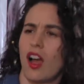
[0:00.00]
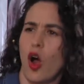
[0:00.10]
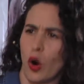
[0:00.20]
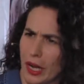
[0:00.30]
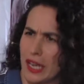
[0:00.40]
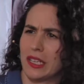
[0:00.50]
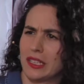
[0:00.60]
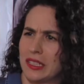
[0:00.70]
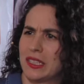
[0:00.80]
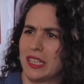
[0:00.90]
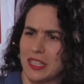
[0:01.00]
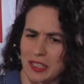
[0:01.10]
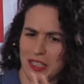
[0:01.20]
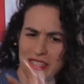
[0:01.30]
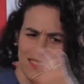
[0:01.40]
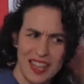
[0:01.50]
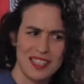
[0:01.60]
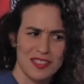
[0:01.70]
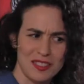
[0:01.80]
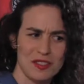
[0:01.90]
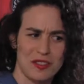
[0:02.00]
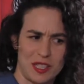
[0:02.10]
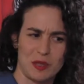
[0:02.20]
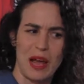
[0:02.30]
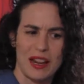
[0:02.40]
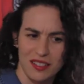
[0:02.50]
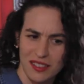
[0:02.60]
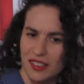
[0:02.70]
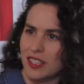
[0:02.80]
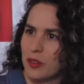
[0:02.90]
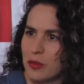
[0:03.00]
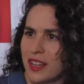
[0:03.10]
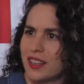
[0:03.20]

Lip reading: okay, it does trace back in a way.